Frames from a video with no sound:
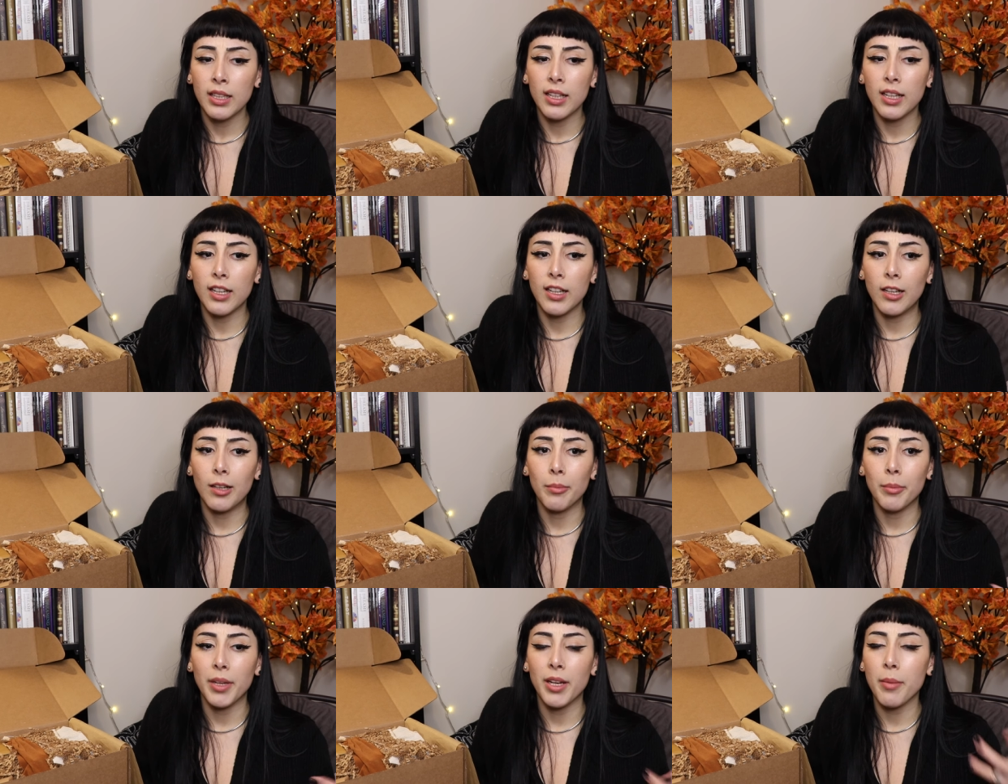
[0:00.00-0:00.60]

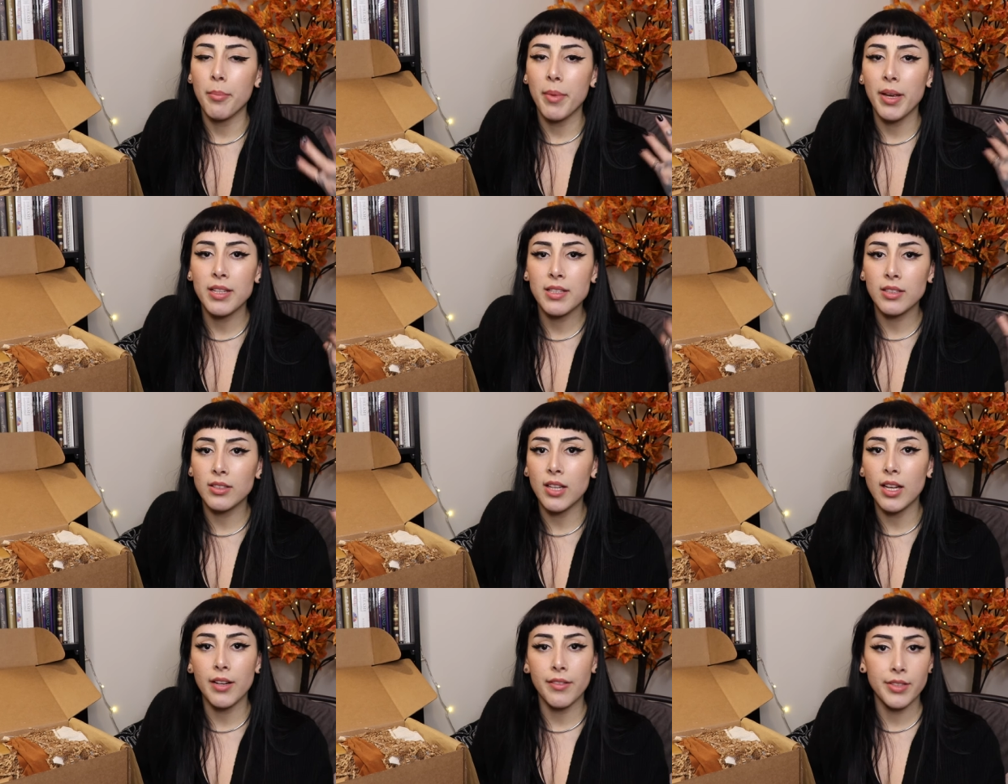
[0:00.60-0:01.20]
Um, and it makes
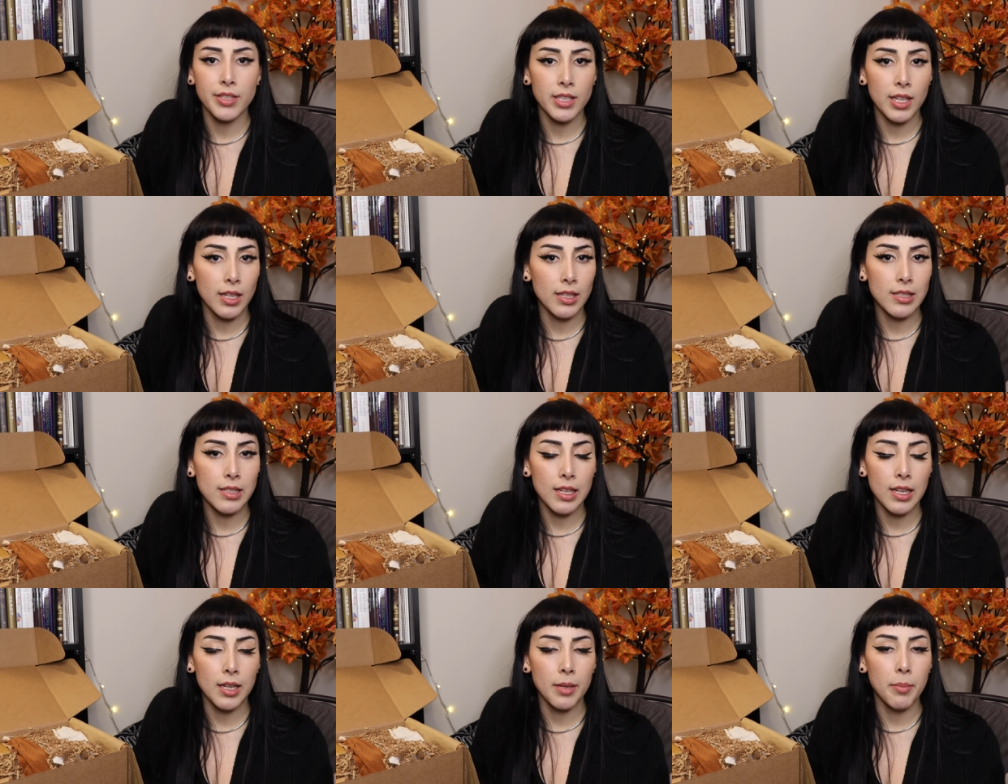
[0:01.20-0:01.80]
a lot of
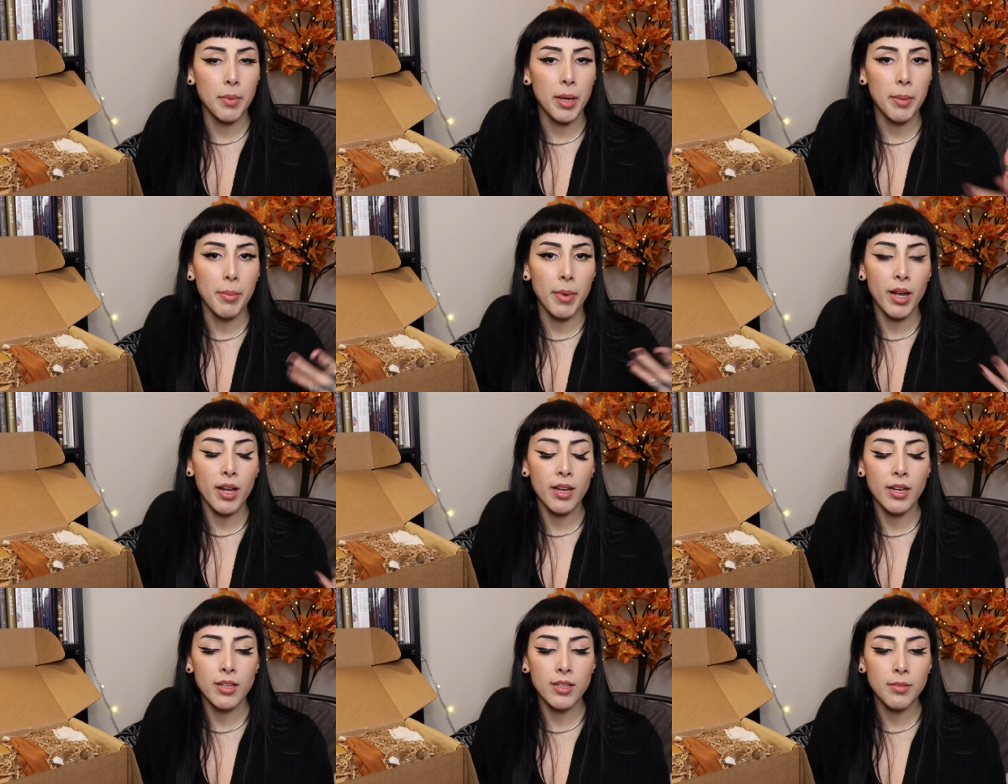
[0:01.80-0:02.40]
sense in my
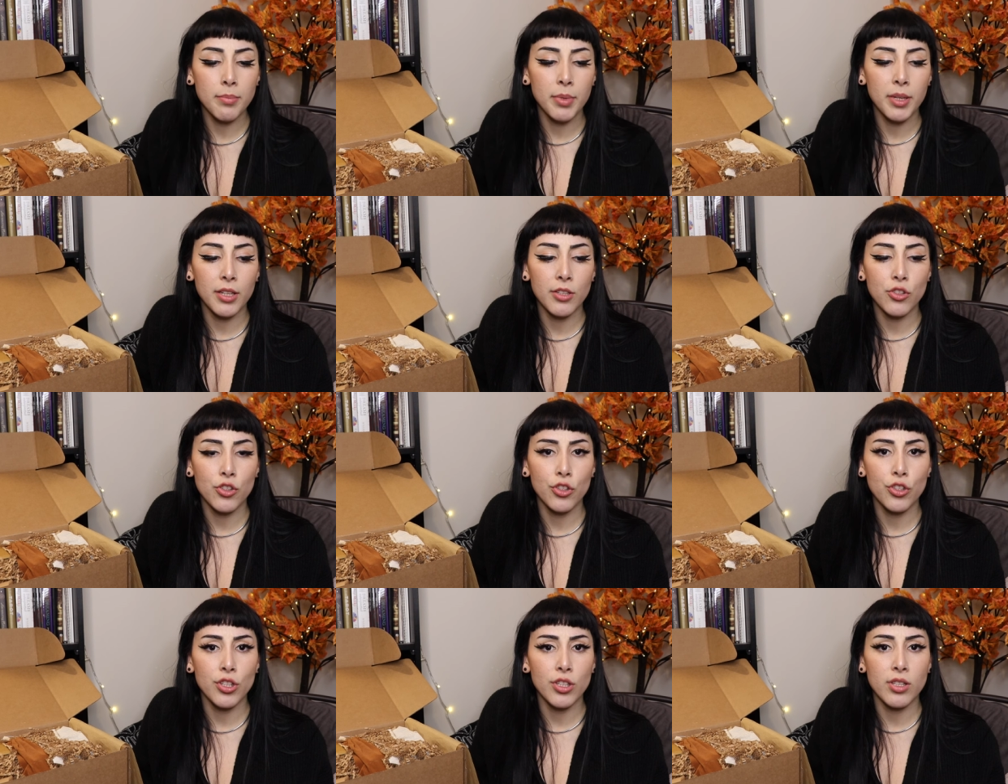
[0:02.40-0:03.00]
mind
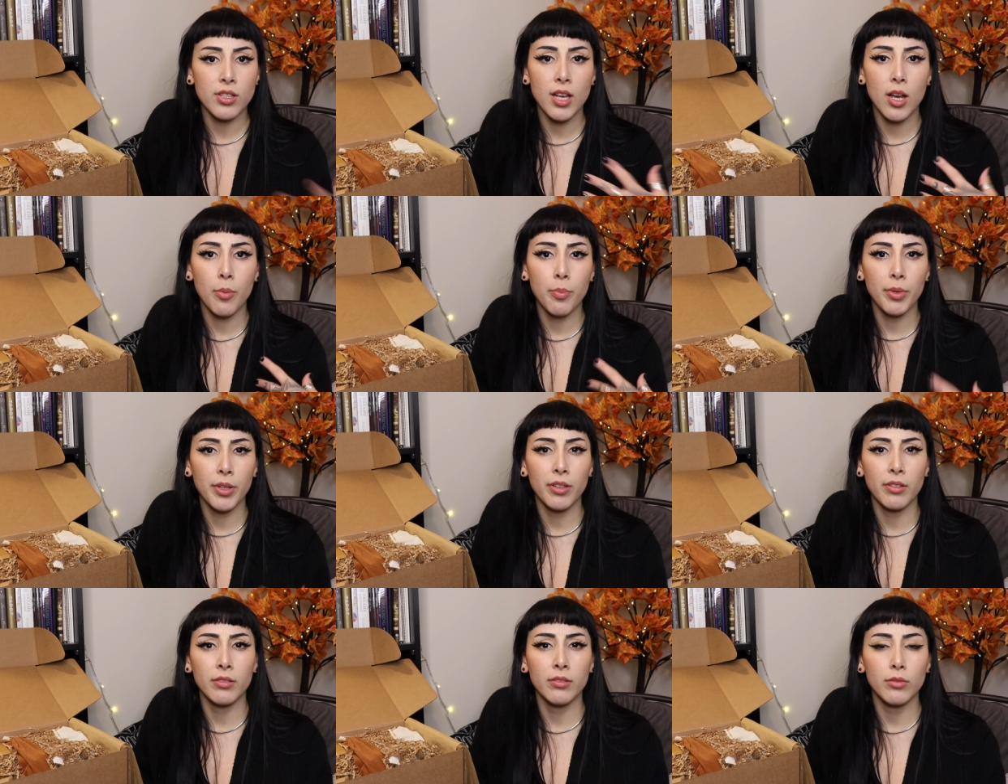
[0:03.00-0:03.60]
because you're just
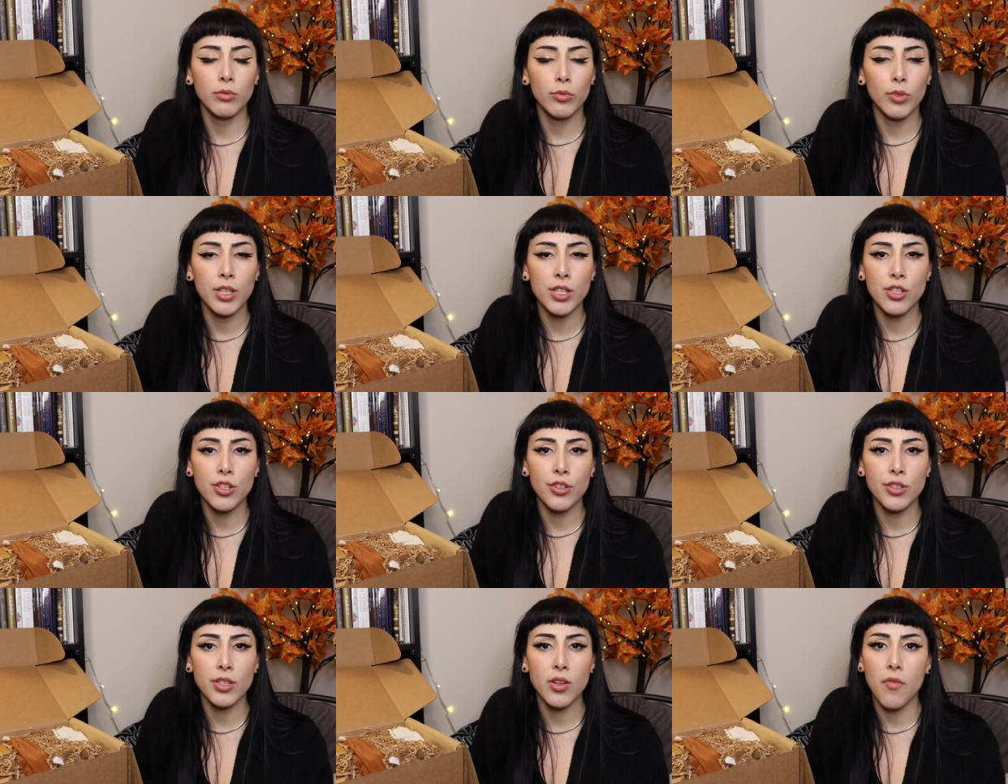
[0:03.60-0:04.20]
helping
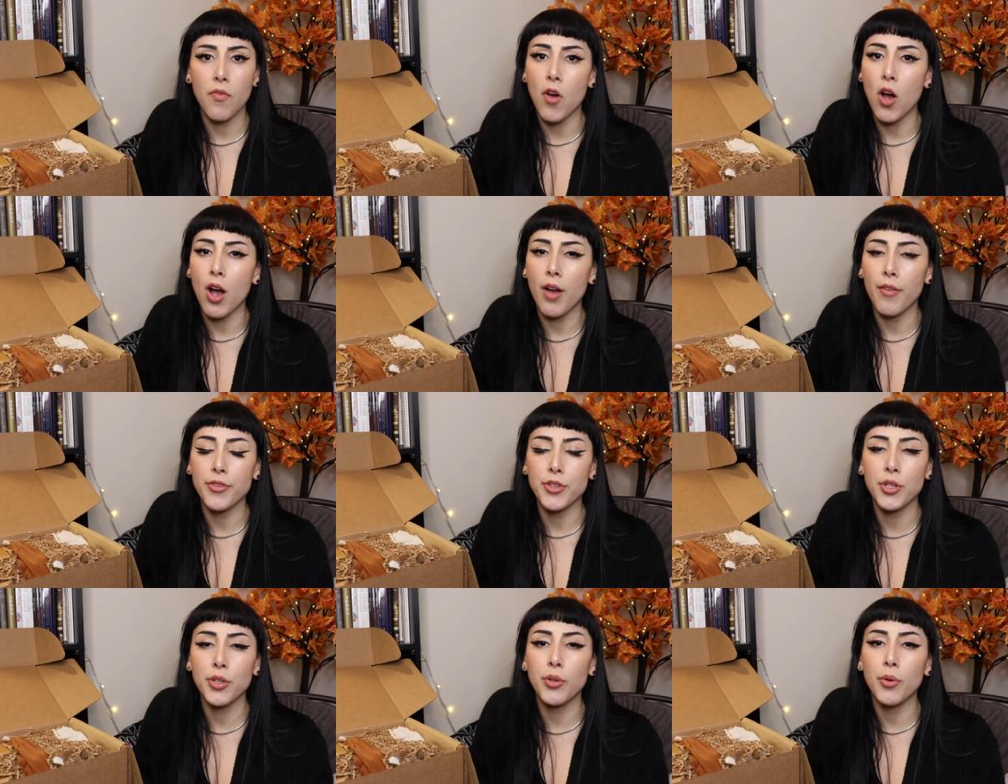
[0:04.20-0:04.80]
rinse yourself
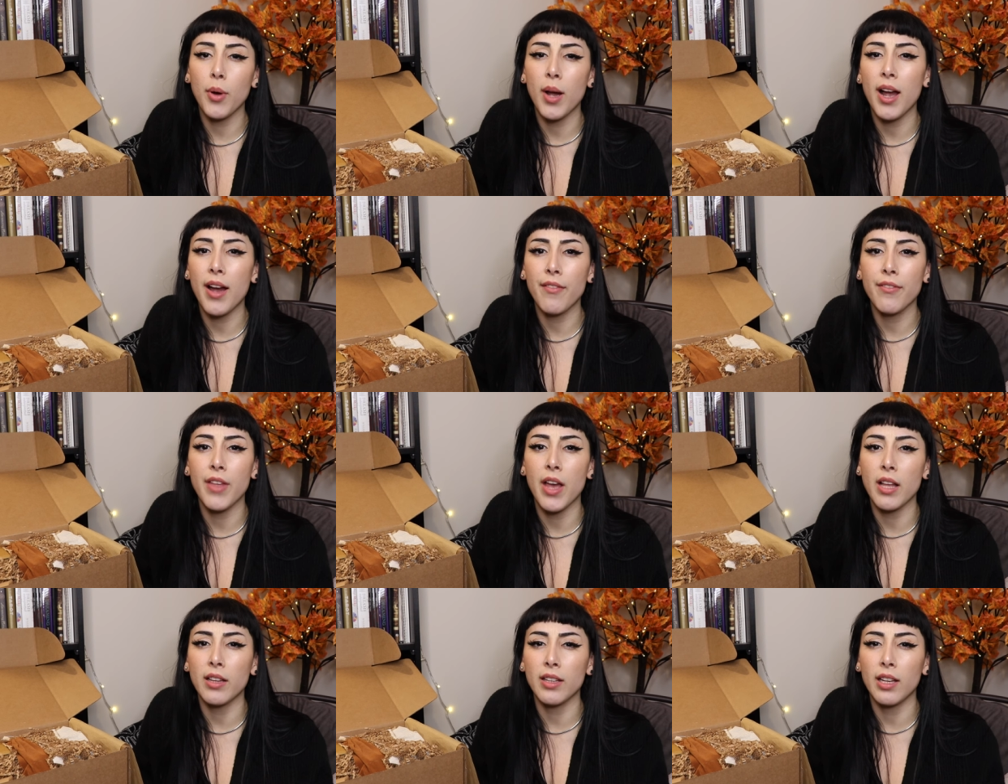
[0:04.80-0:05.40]
off so you don't have
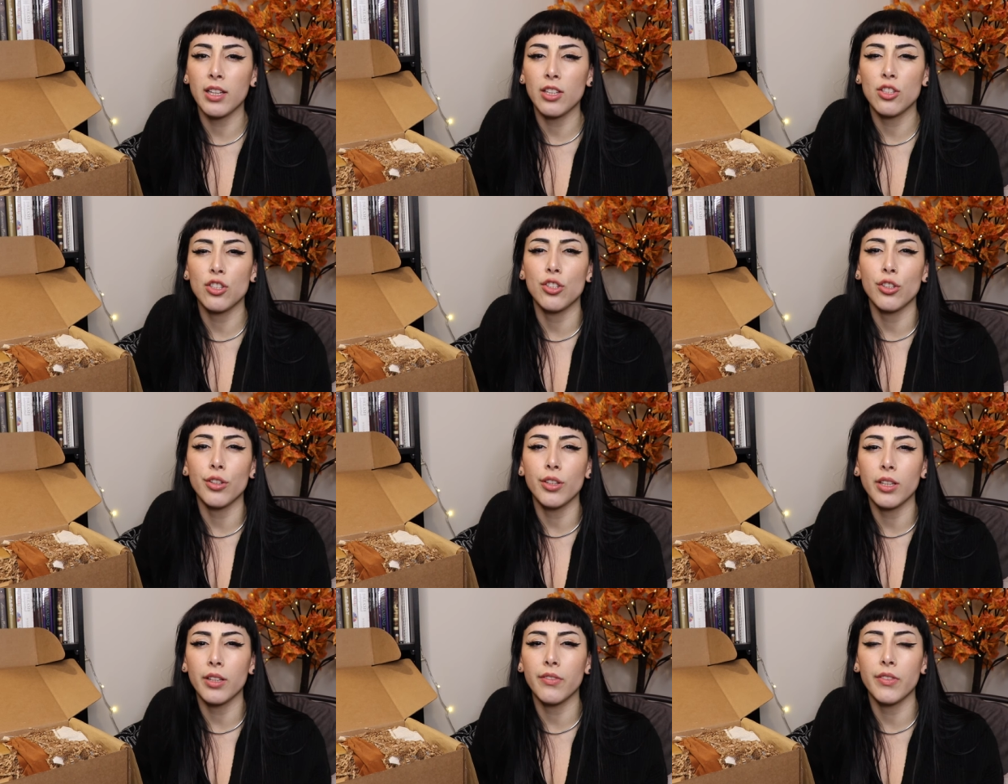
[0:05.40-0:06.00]
that like
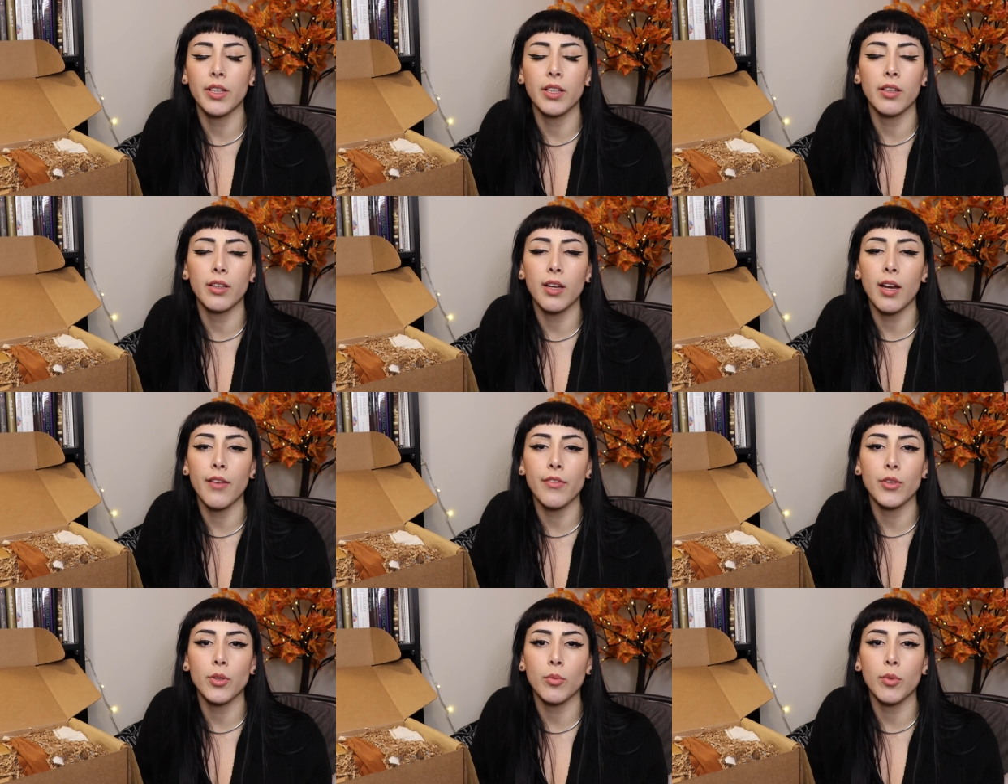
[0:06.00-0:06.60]
dirty feeling
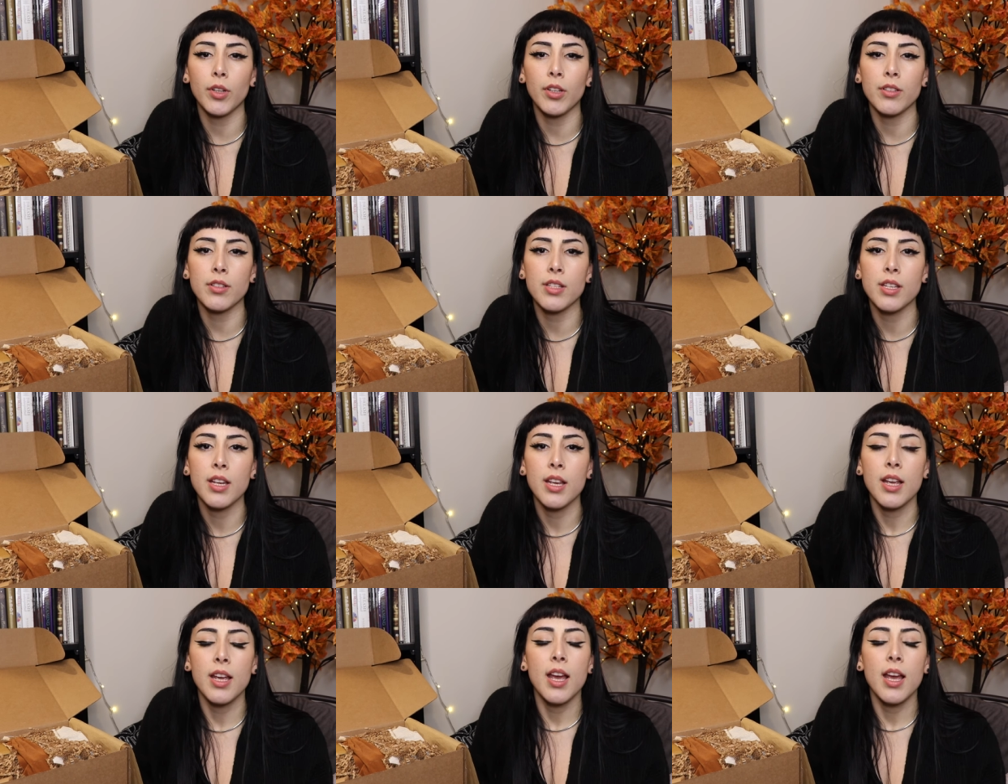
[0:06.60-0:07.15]
afterwards.